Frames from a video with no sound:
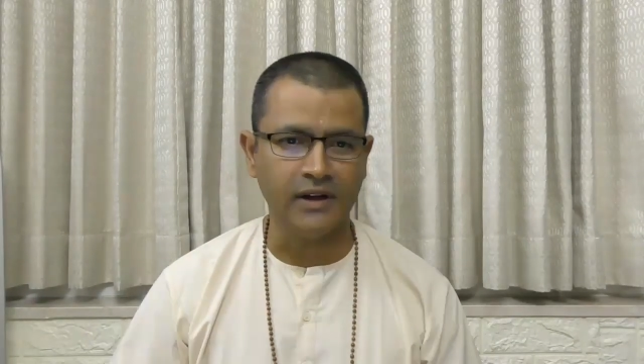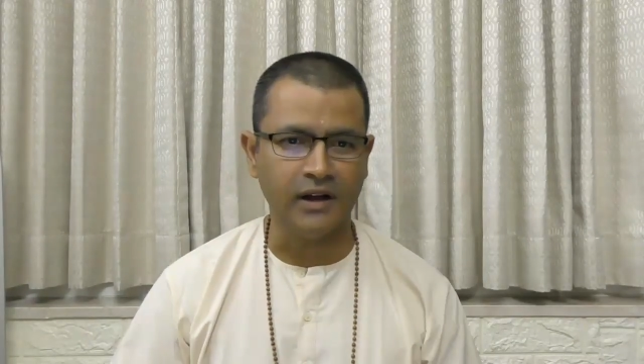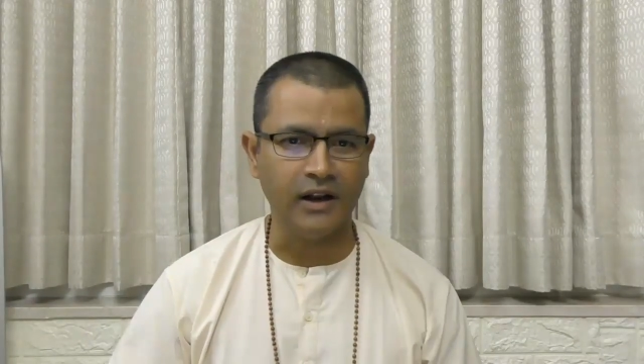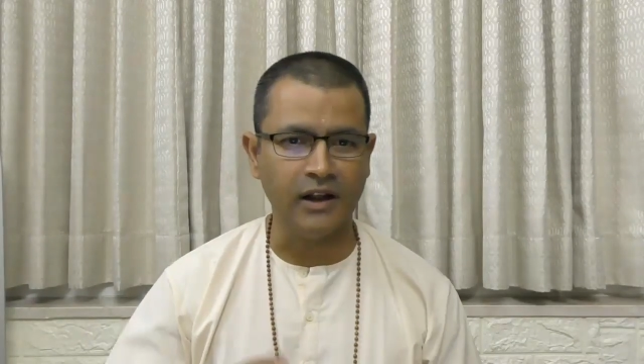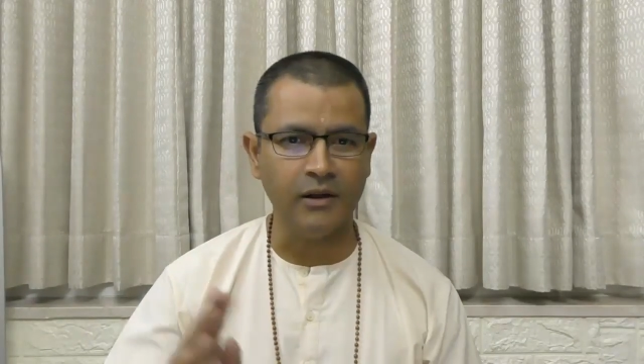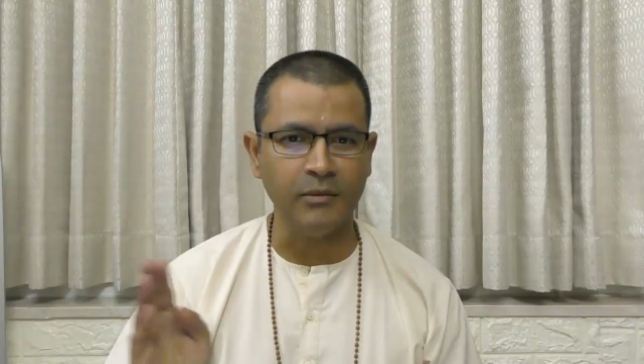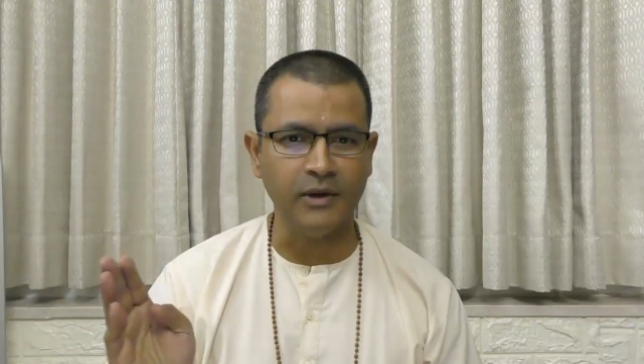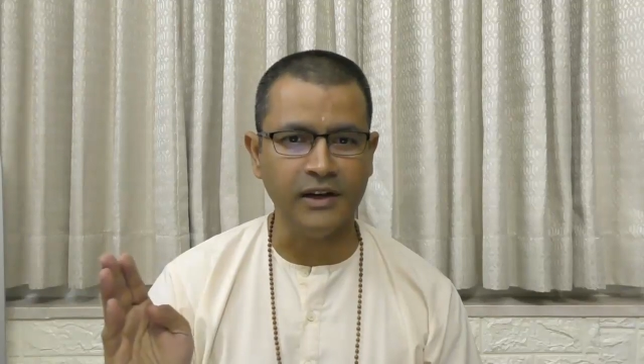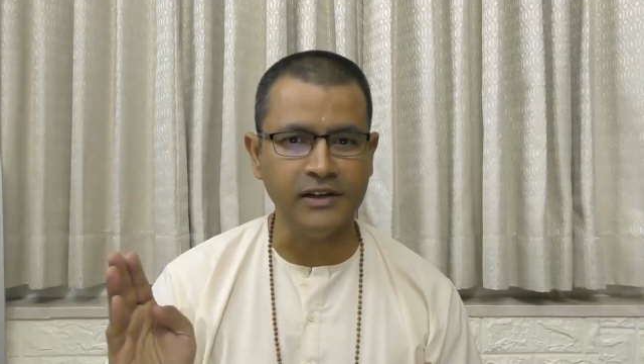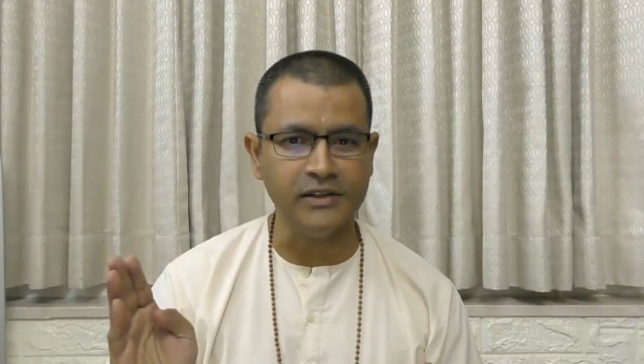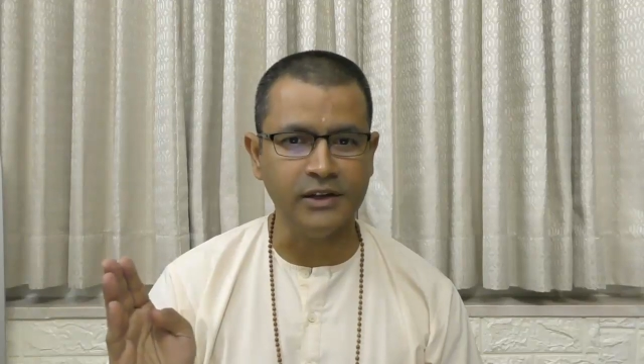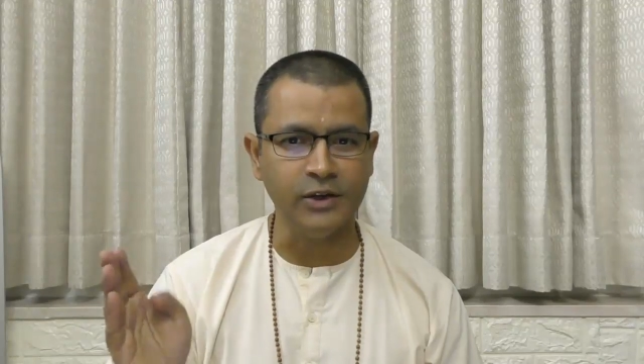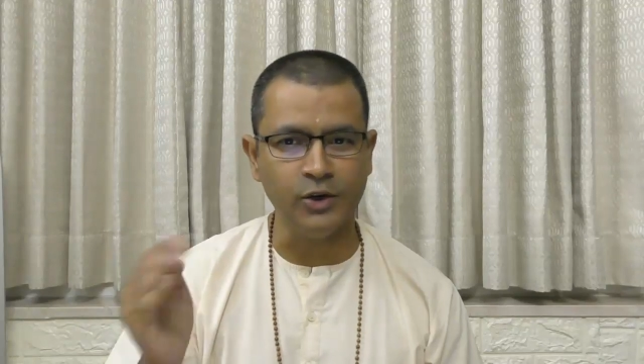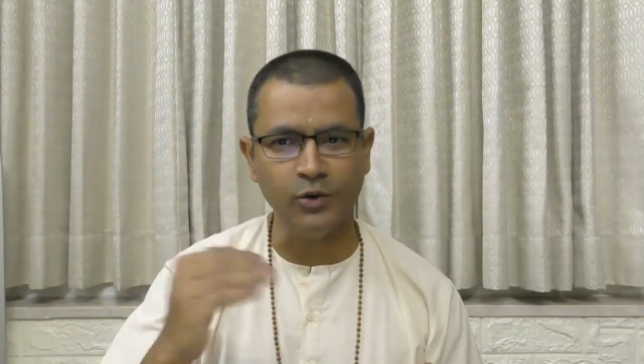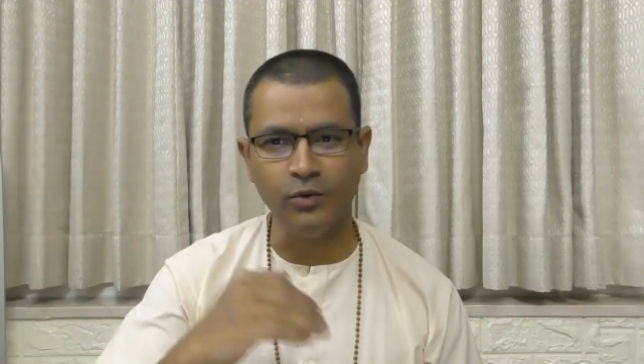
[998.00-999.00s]
Alarm
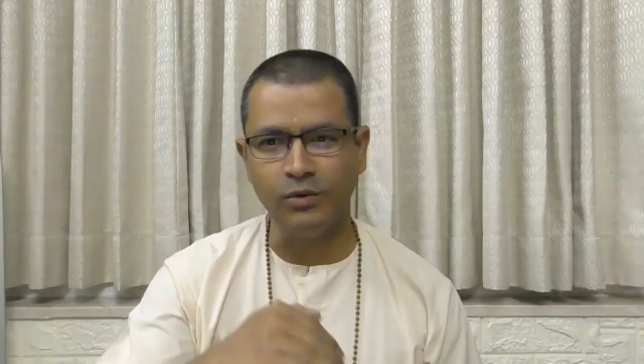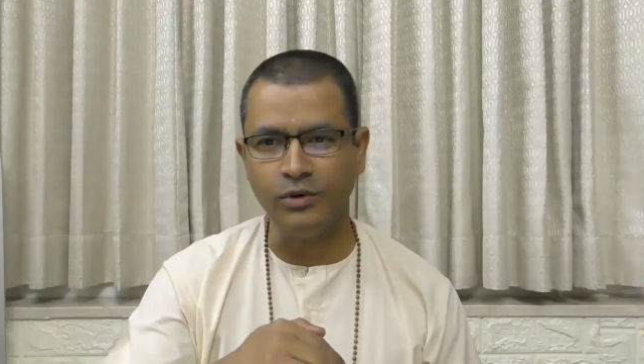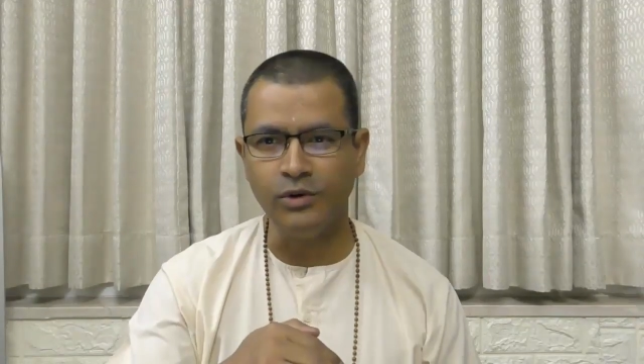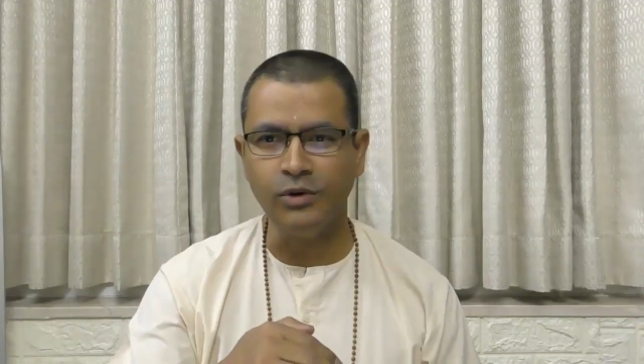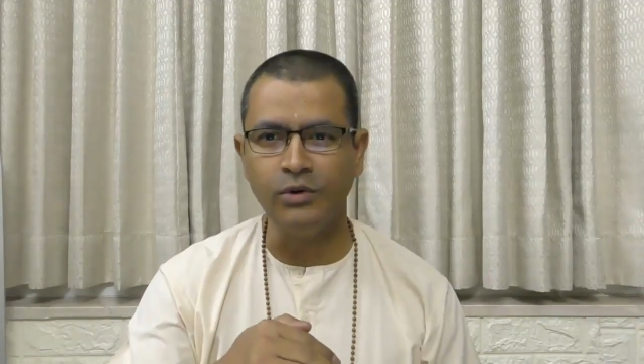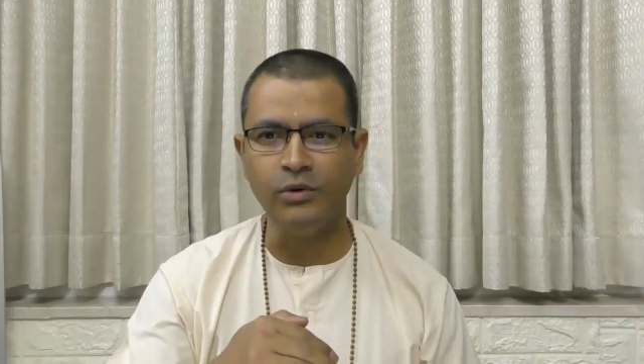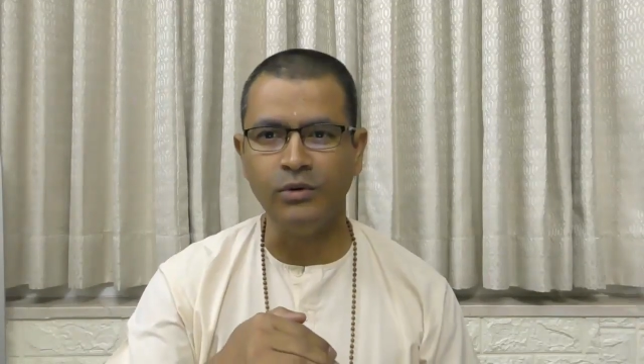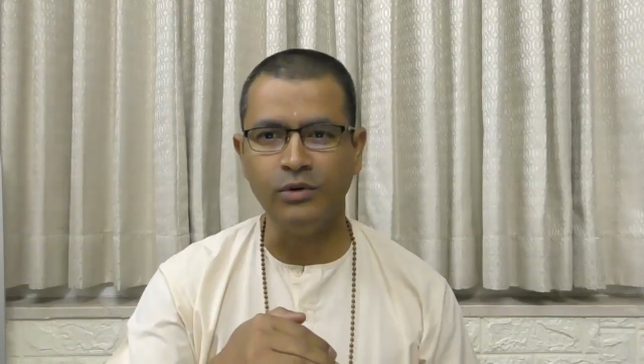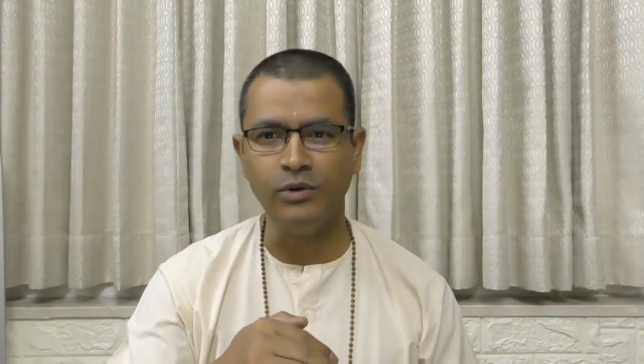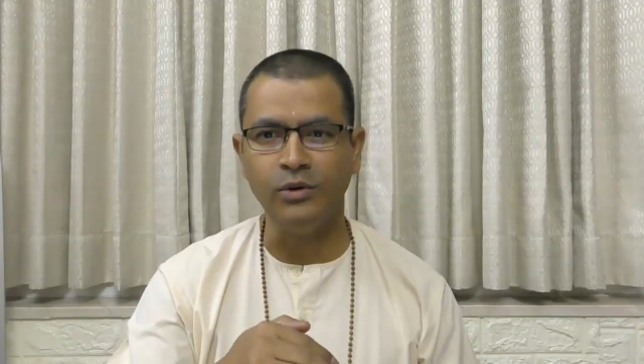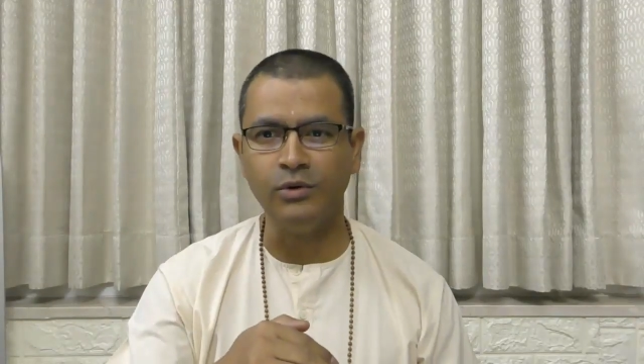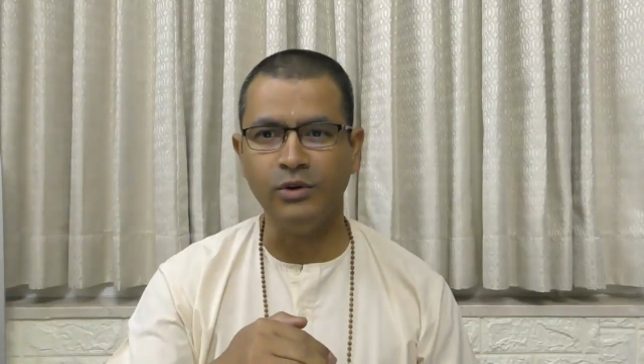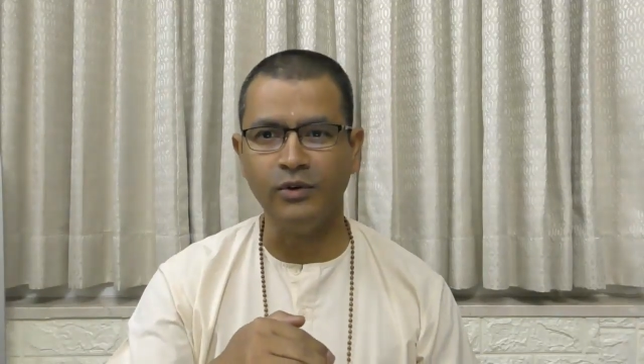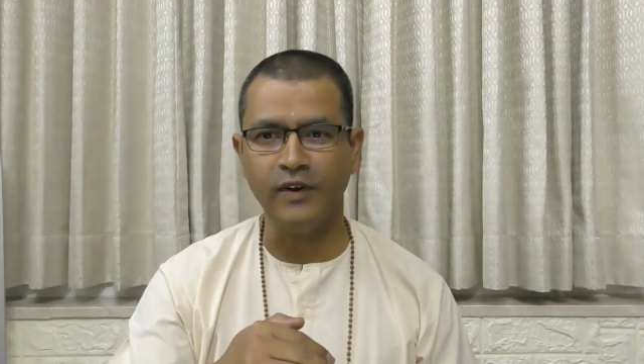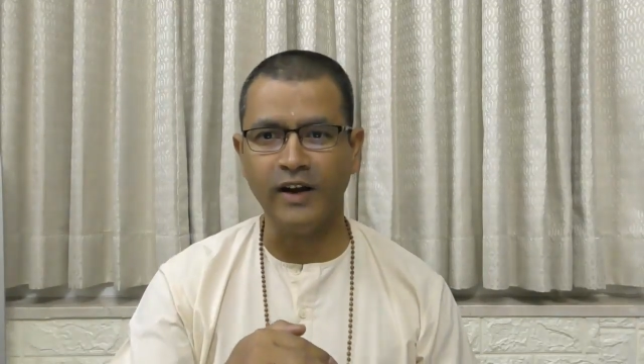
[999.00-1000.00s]
rings and you
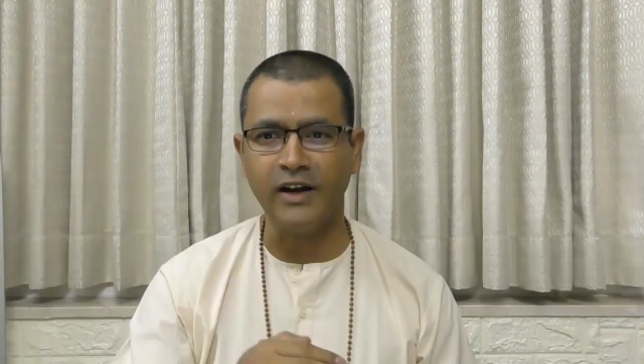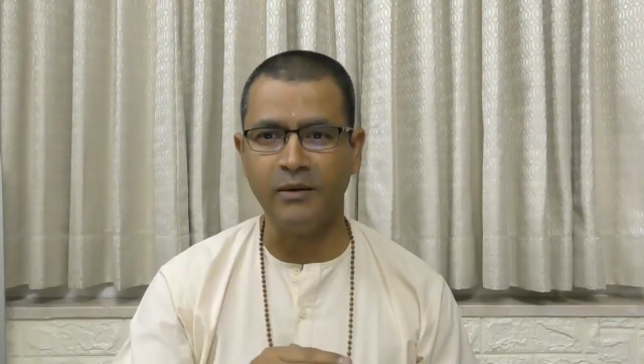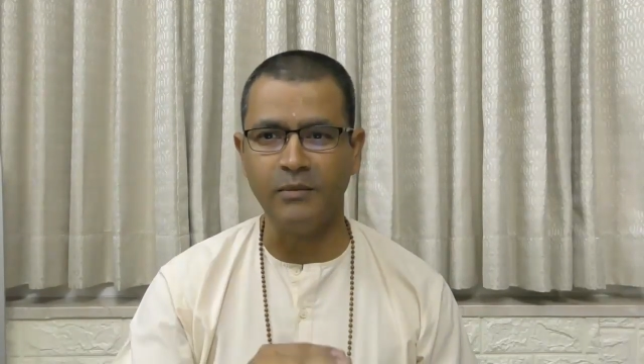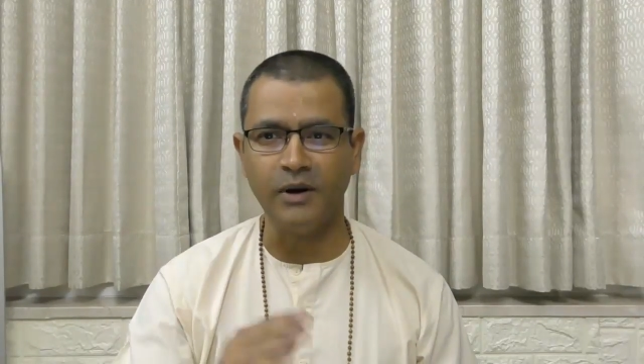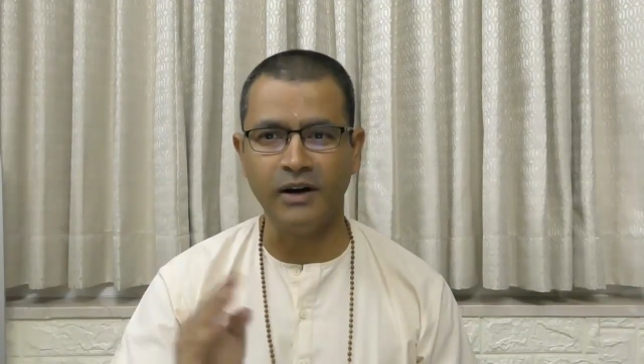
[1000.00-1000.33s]
wake up.